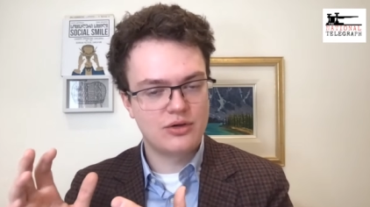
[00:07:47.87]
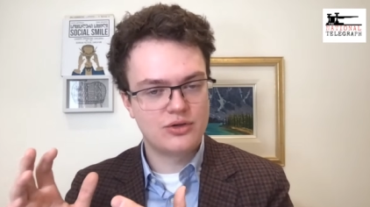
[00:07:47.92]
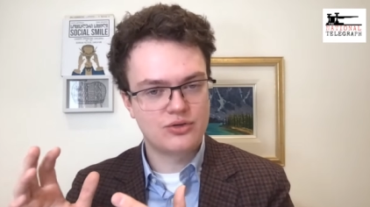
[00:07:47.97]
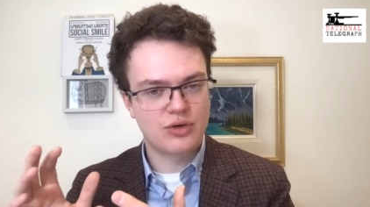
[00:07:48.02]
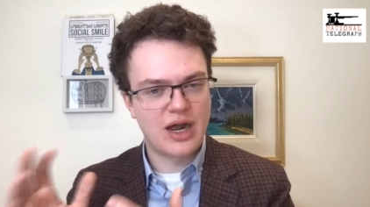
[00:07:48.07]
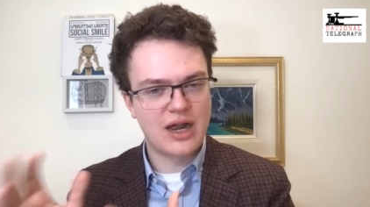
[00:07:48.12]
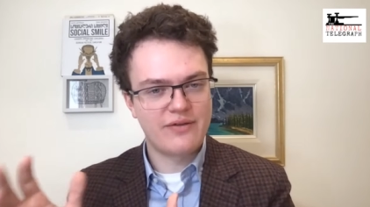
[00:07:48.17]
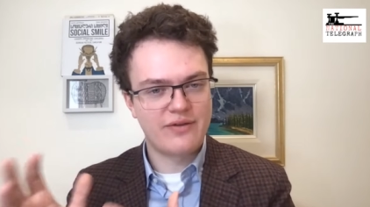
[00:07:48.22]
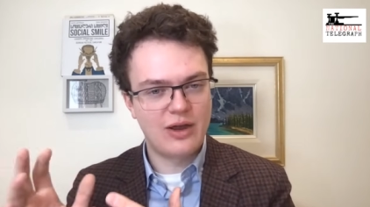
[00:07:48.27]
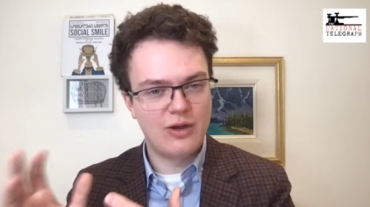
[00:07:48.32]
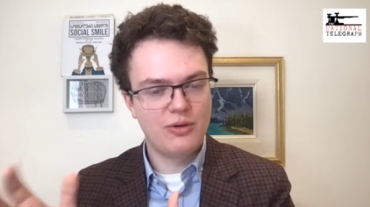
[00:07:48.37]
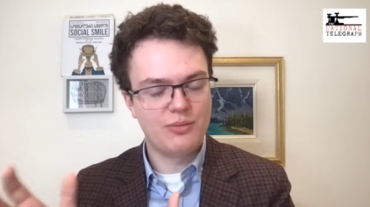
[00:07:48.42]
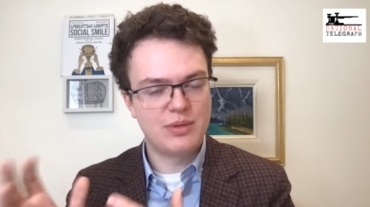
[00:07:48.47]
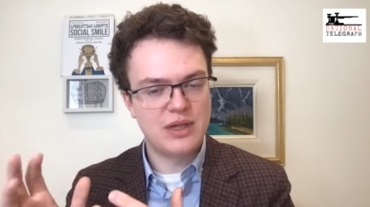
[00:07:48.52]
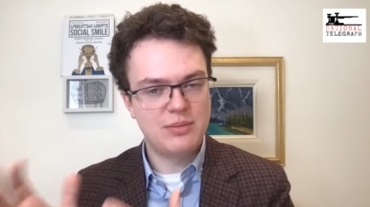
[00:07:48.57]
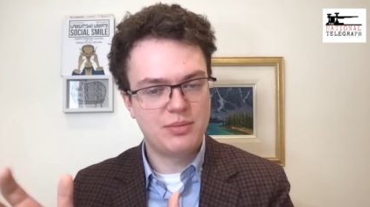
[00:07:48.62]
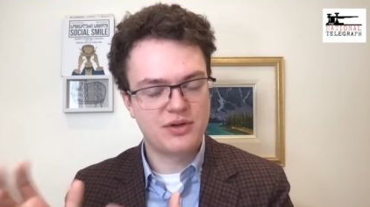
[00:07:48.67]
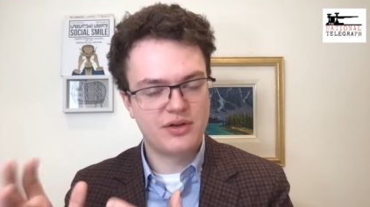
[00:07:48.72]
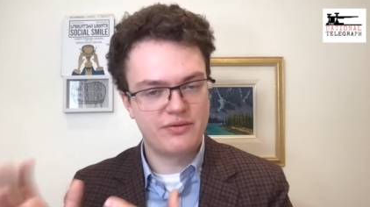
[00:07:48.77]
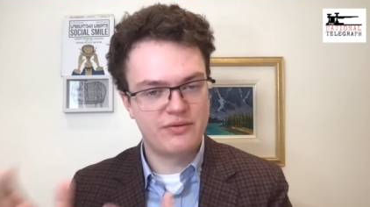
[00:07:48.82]
drive out
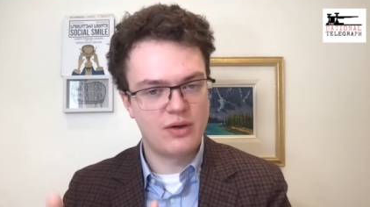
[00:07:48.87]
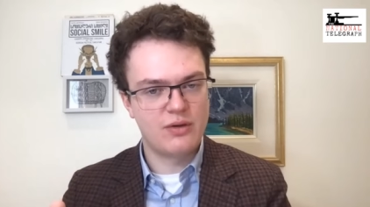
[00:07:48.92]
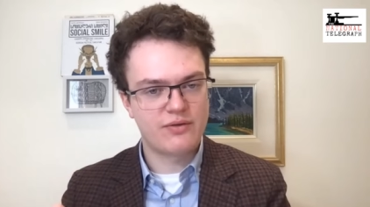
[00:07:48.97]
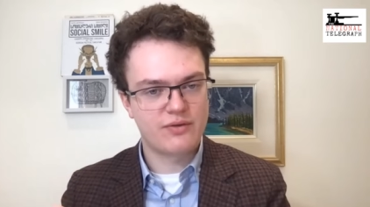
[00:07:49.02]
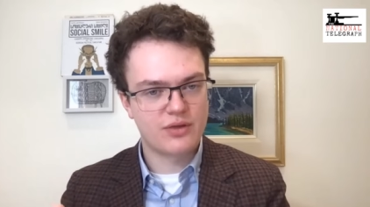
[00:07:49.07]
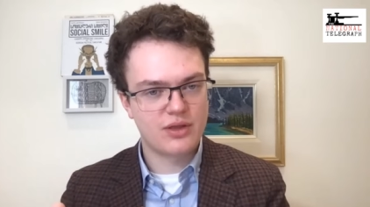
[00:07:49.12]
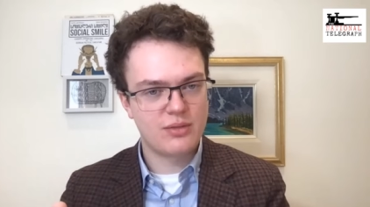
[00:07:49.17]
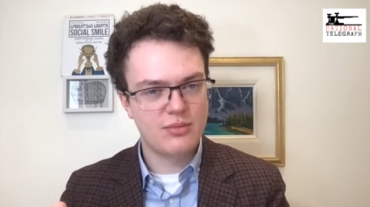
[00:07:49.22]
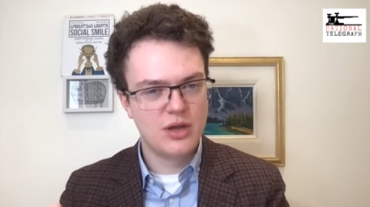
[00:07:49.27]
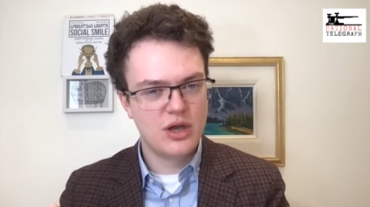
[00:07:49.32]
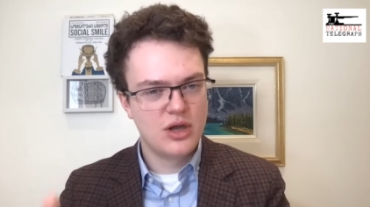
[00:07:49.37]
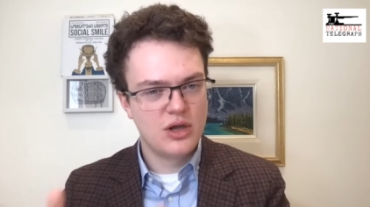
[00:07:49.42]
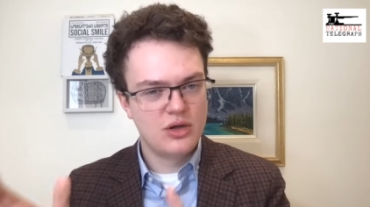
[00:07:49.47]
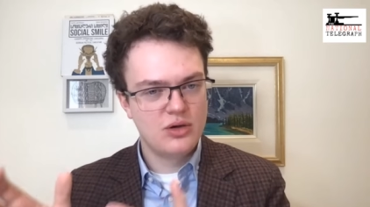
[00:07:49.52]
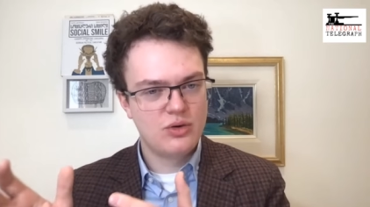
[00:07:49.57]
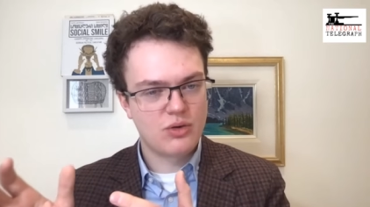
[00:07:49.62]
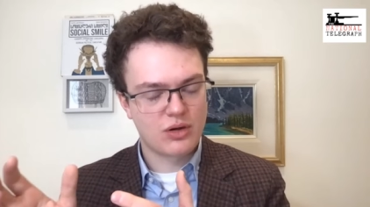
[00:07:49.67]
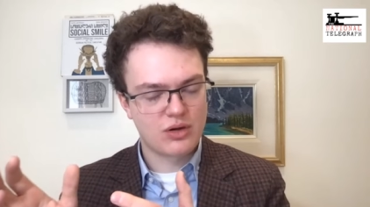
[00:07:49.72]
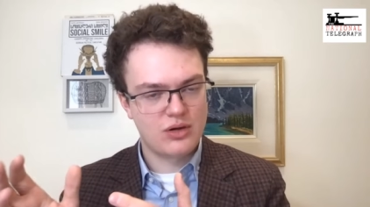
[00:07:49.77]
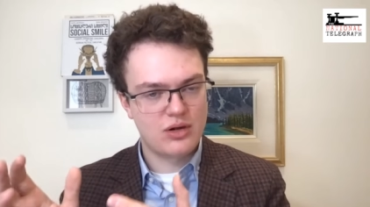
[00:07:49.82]
people to vote for them
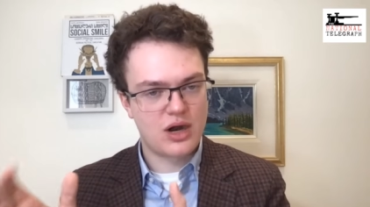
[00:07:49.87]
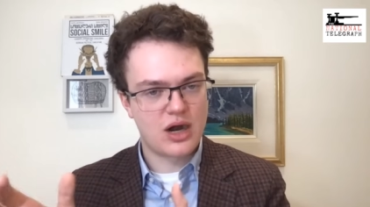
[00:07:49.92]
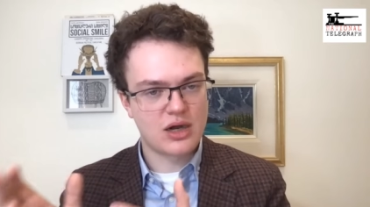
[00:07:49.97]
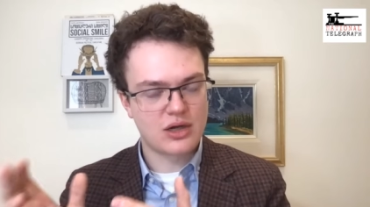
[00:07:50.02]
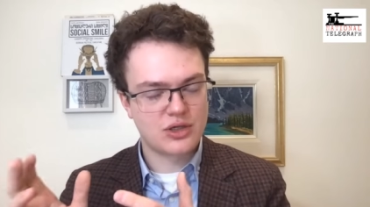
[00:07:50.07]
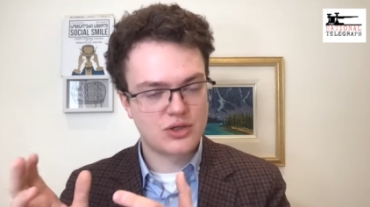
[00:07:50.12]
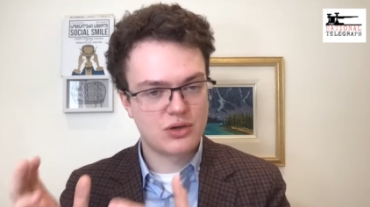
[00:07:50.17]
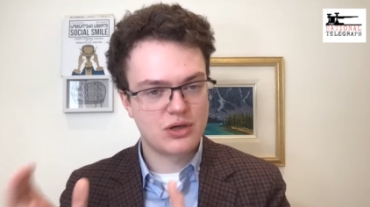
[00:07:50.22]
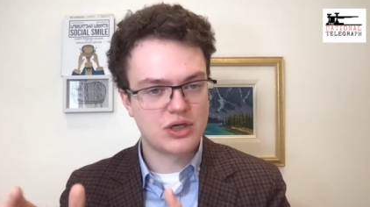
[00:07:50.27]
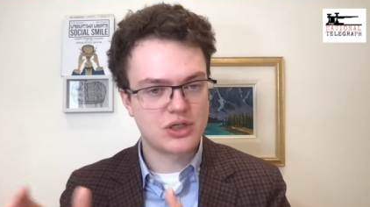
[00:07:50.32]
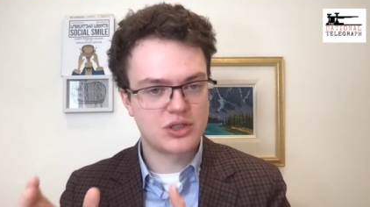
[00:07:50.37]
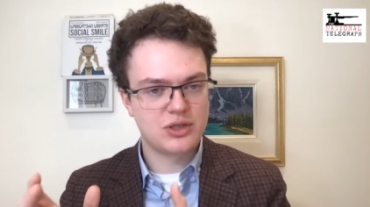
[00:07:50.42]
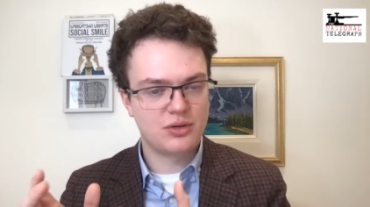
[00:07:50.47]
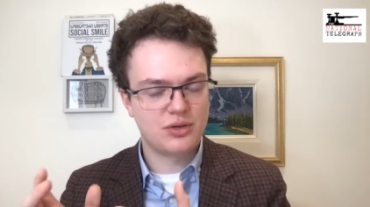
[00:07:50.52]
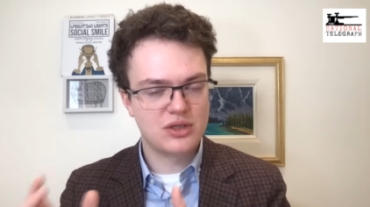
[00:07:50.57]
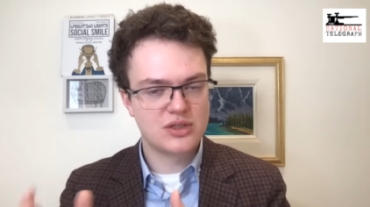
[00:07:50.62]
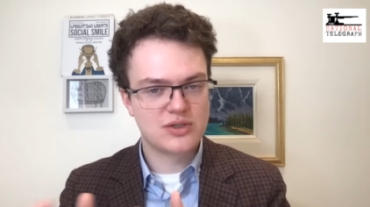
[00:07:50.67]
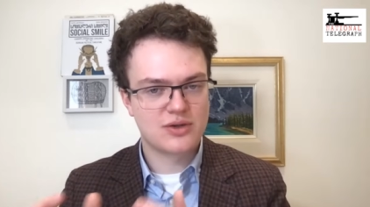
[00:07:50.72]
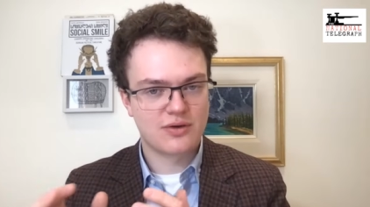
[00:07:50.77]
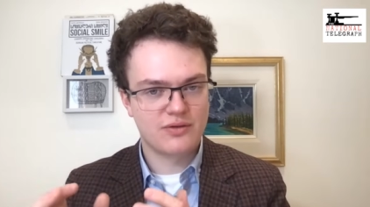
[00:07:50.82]
who are not traditional
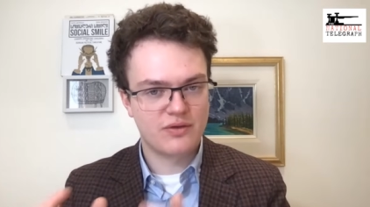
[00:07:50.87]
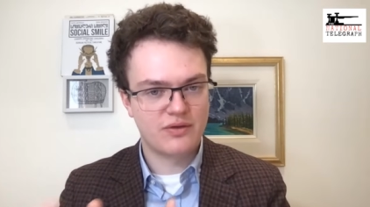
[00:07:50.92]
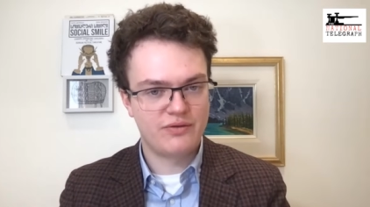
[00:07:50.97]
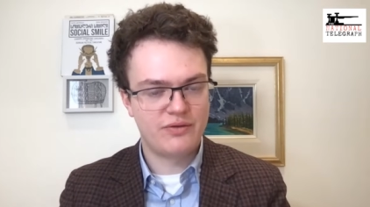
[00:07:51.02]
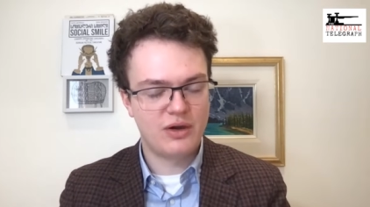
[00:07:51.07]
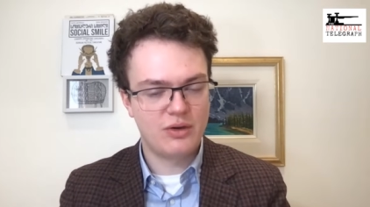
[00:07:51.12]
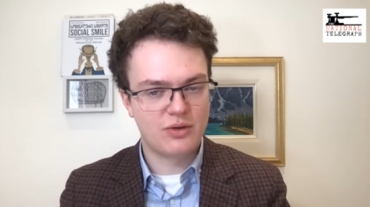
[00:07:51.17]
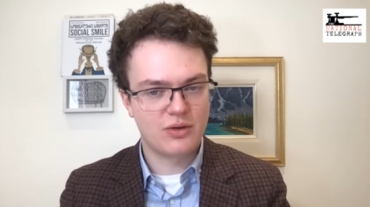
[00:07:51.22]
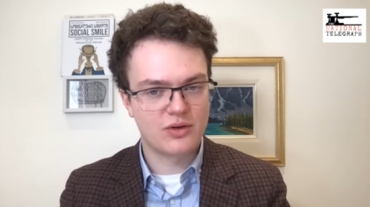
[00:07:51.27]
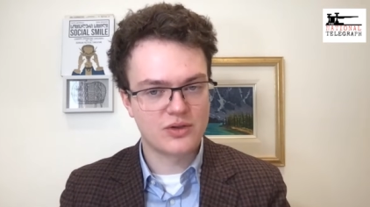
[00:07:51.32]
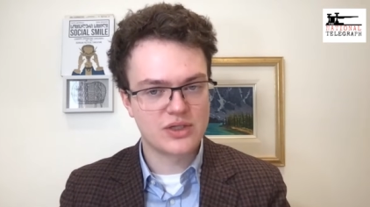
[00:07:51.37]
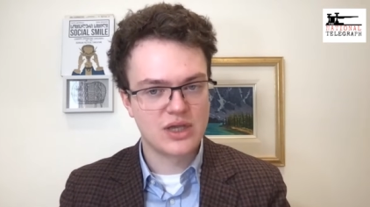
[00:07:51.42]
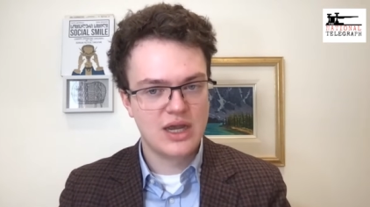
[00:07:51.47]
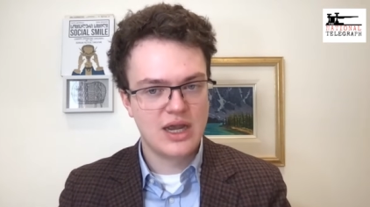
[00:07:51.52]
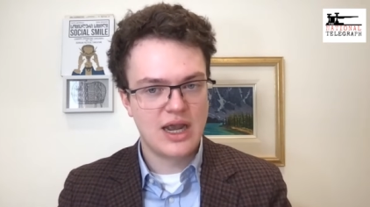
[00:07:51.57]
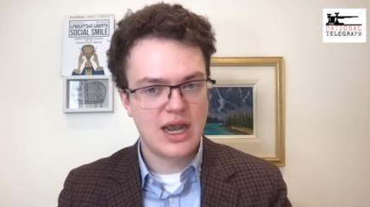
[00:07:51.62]
Conservative voters.